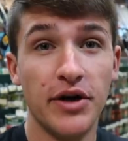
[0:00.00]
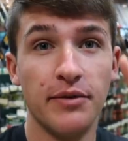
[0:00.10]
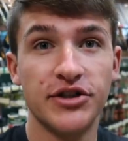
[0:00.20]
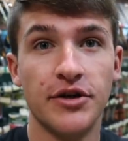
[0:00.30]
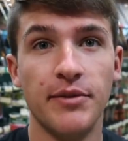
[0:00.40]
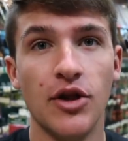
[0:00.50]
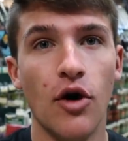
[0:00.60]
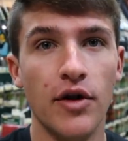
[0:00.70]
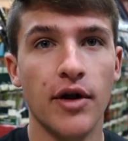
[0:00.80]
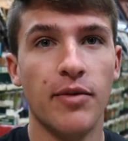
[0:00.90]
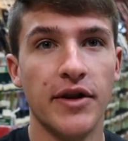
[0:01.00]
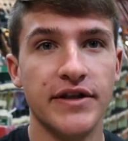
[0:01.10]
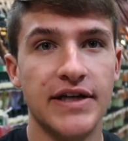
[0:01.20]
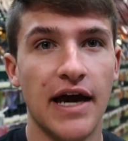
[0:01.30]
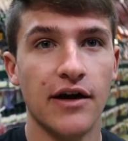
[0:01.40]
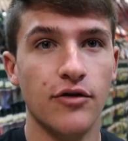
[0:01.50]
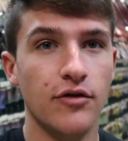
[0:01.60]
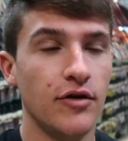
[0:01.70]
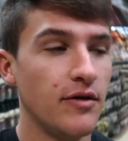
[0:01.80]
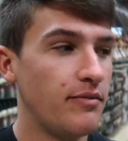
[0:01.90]
pretty much gonna be loading up on the
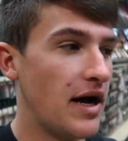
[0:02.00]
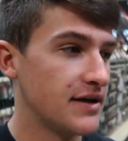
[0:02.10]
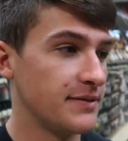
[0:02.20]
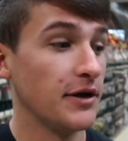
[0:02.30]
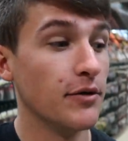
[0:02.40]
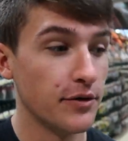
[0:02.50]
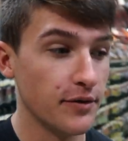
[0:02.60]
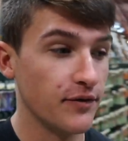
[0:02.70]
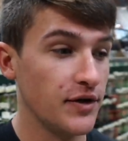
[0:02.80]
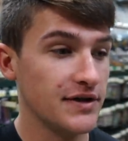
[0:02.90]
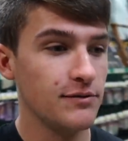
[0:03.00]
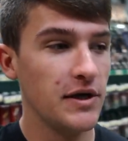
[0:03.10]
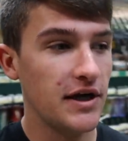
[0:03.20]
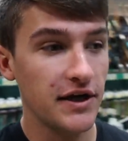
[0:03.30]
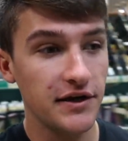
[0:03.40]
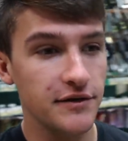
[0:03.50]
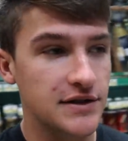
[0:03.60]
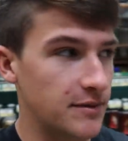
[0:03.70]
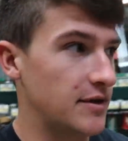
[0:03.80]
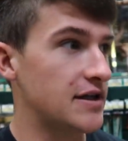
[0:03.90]
tackle, possibly go on the river this weekend, use
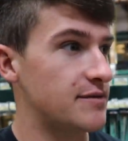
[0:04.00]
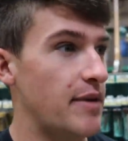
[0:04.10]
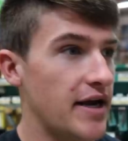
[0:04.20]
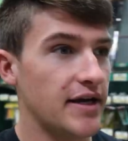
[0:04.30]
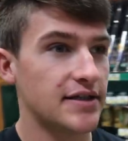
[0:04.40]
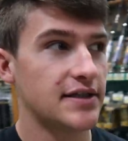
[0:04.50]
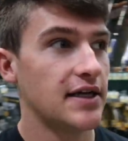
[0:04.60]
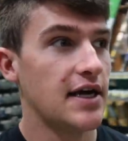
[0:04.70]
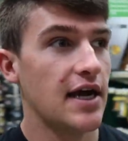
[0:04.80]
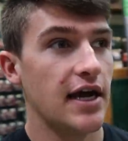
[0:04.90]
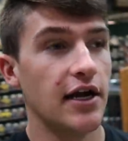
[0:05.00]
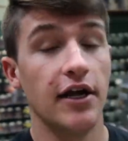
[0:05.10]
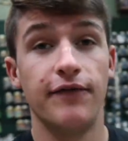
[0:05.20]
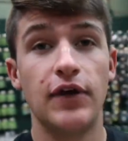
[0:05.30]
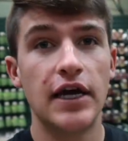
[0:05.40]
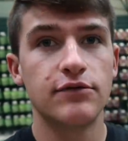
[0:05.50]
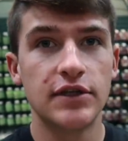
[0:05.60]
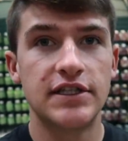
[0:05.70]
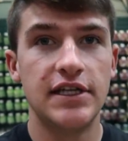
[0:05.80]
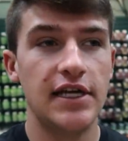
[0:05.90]
some of these baits. And uh, if you guys
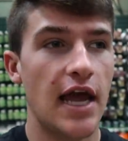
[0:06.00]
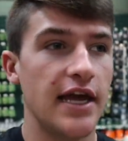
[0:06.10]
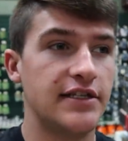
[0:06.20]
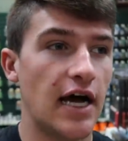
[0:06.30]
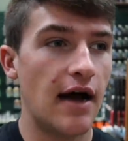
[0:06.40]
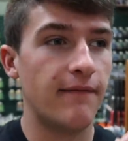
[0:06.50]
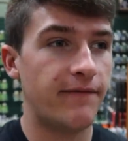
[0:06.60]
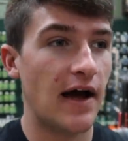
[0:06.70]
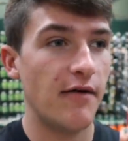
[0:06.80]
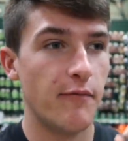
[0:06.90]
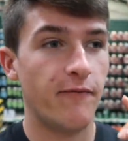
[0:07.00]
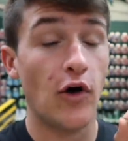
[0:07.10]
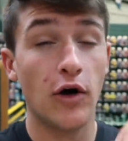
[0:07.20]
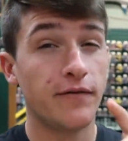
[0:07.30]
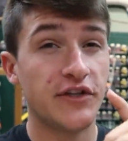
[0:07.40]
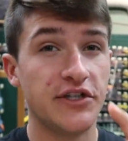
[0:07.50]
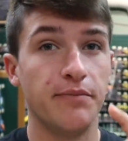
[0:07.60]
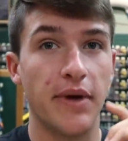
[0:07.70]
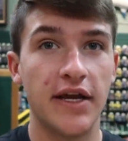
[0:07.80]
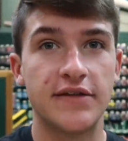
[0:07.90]
wanna see a top five fall
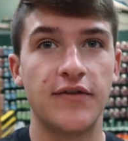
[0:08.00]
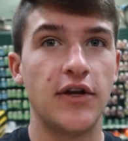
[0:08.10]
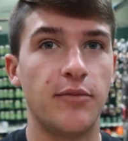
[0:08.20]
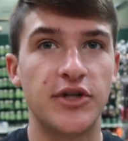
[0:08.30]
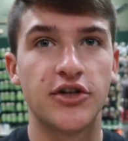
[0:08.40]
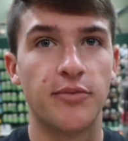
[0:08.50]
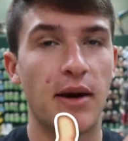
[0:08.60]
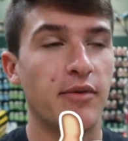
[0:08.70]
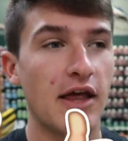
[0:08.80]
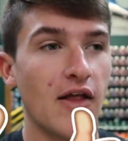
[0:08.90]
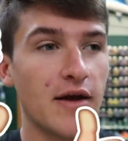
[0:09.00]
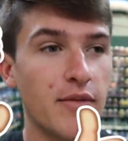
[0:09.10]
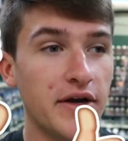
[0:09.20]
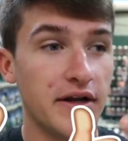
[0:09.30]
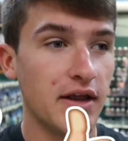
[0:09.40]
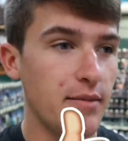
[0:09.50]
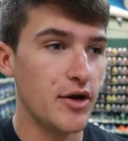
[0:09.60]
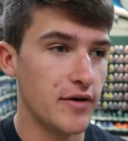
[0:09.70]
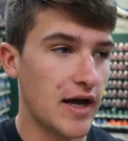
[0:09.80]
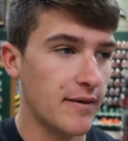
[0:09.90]
fishing baits video, be sure to pepper that like button and me
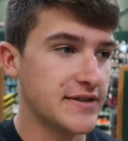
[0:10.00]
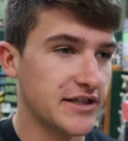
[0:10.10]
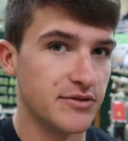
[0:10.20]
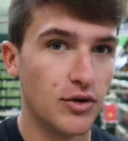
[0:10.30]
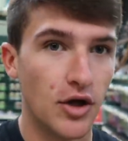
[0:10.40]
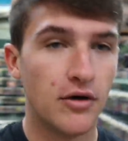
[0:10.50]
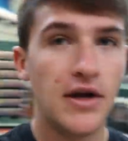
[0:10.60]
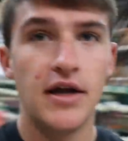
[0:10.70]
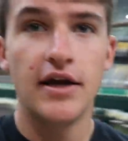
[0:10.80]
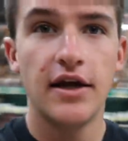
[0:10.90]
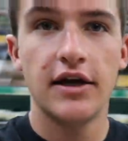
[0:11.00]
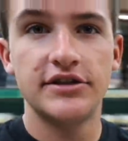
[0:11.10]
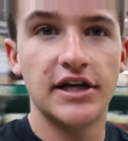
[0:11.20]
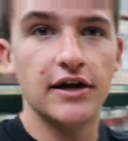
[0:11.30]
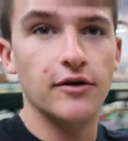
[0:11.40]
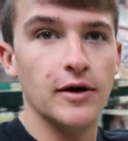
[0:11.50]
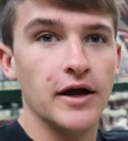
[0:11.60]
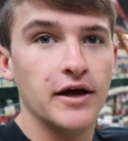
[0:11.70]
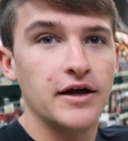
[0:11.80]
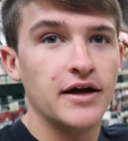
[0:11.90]
know in the comment section below. I actually got old
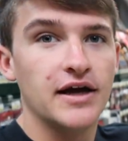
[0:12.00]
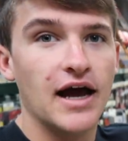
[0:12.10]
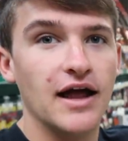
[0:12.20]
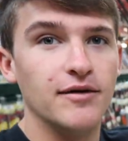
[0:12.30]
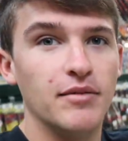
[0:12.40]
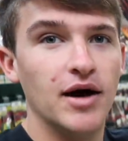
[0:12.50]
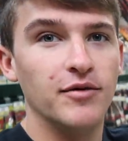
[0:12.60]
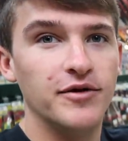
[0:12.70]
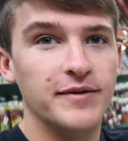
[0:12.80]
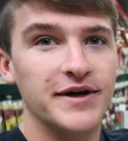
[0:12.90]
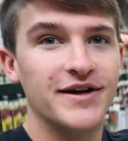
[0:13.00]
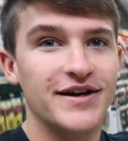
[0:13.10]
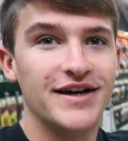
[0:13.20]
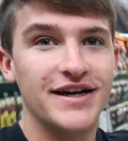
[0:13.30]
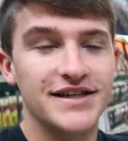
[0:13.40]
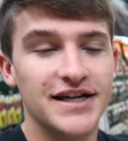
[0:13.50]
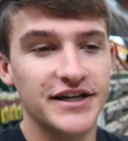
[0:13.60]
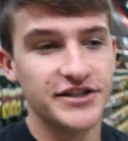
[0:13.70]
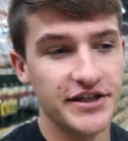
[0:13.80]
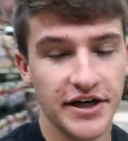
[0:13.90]
Alan Bob with me. He's
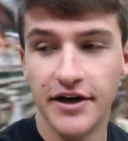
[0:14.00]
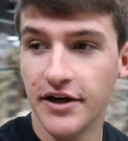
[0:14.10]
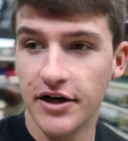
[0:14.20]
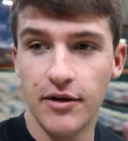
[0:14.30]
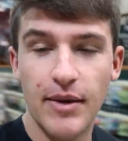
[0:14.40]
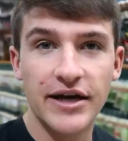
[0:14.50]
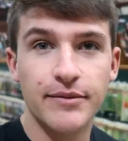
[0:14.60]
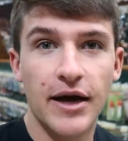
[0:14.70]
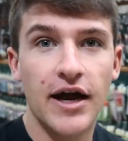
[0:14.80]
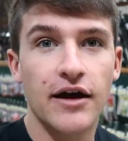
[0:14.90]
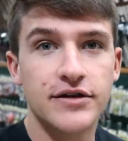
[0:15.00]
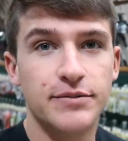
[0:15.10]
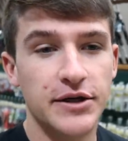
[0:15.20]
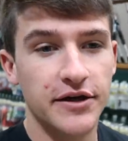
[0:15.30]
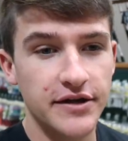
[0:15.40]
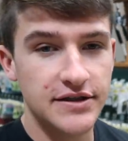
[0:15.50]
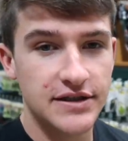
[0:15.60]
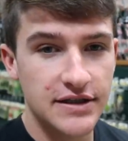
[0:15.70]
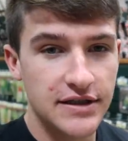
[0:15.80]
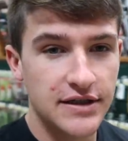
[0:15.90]
actually uh, gonna come back to my house
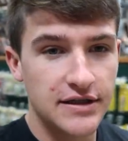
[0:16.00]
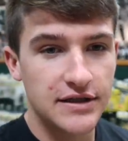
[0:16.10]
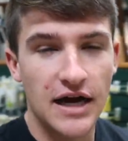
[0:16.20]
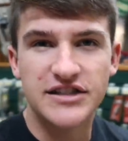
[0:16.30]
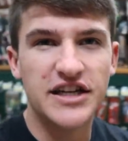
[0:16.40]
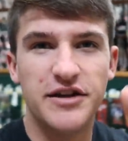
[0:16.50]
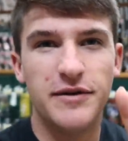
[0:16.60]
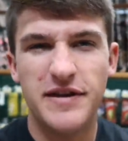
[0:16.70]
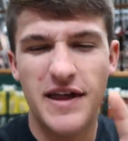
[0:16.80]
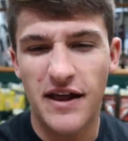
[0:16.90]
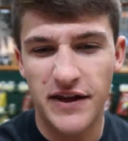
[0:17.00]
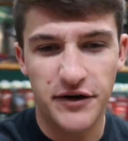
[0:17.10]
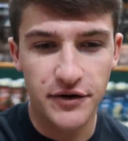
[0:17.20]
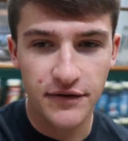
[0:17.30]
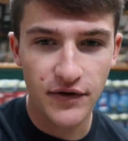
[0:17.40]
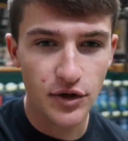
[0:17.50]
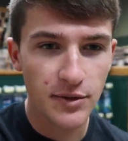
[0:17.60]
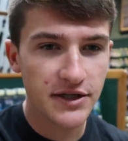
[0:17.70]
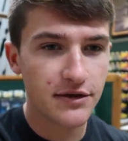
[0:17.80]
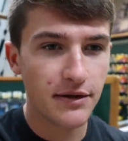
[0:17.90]
because I'll tell you that later in the video,
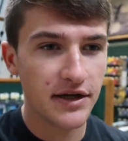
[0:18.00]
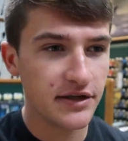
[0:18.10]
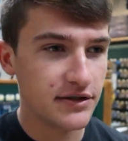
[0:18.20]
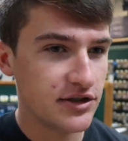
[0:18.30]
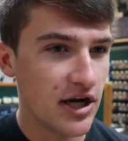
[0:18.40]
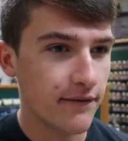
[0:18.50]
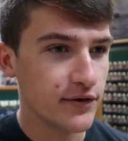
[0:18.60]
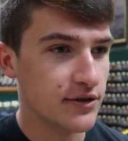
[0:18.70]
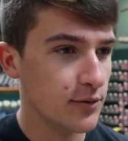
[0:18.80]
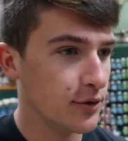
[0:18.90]
but let's go ahead and shop for some